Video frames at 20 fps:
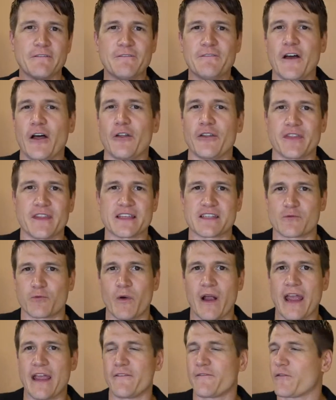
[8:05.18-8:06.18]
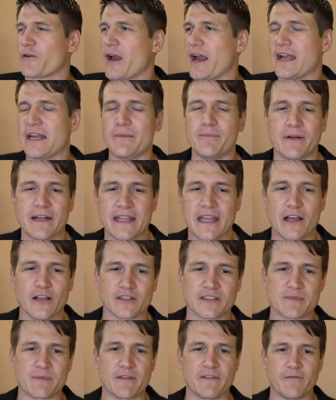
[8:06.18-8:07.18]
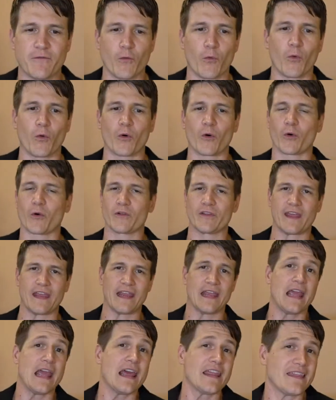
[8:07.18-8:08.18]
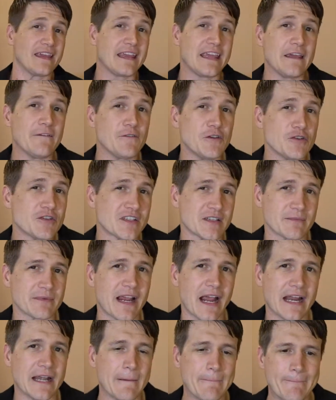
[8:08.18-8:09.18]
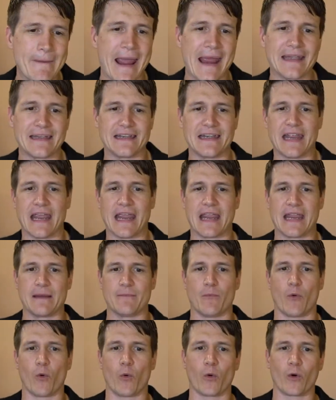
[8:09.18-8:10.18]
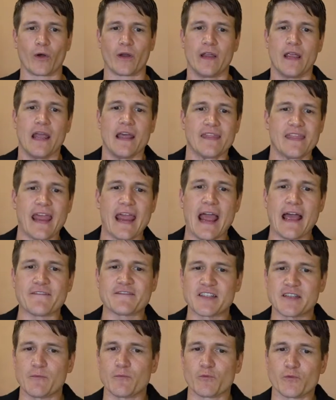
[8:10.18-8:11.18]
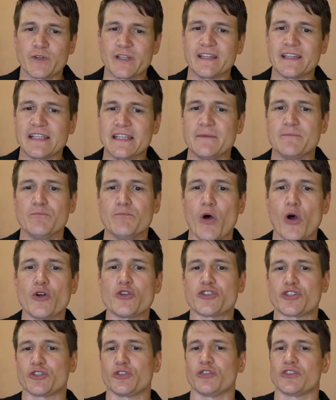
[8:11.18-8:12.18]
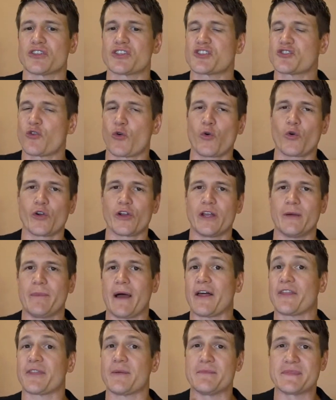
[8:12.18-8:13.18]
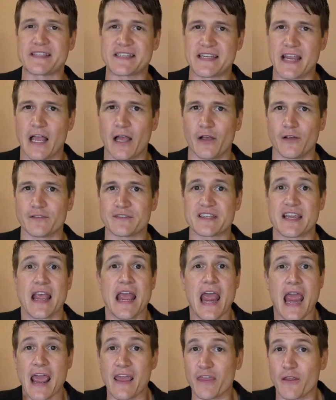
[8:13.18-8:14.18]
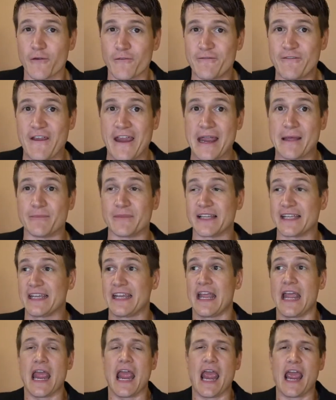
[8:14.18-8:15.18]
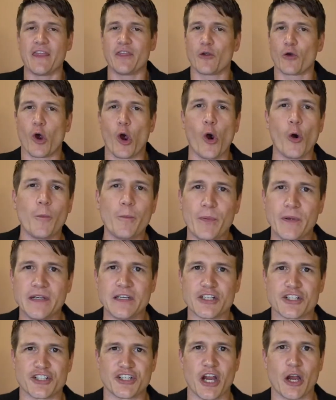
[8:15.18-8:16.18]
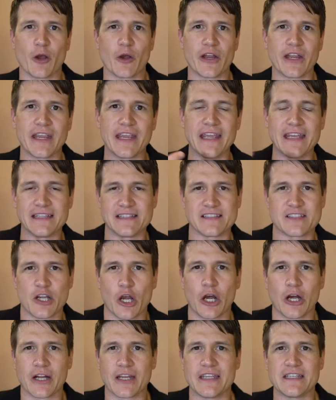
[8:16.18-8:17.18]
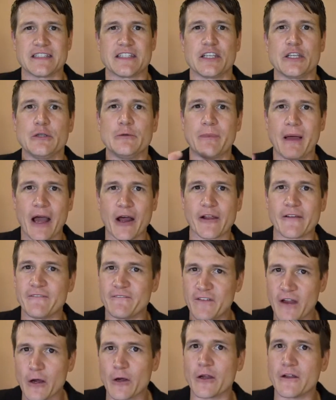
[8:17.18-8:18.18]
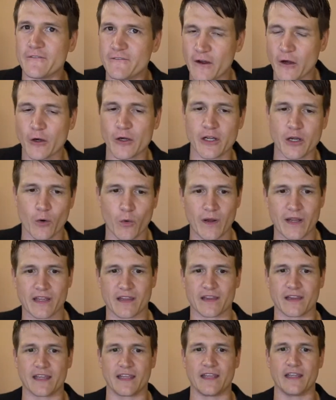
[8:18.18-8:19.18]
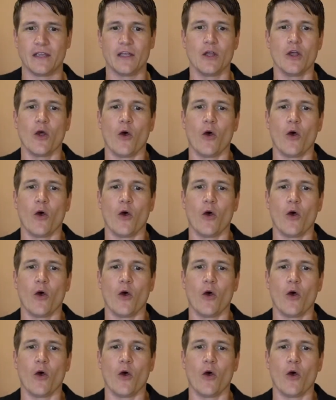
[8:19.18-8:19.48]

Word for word: felt this way for anybody else before, or they they give you some kind of pet name, or they have some really emotional story about themselves and their family, and they're open to sharing it and talking to you about it very very quickly.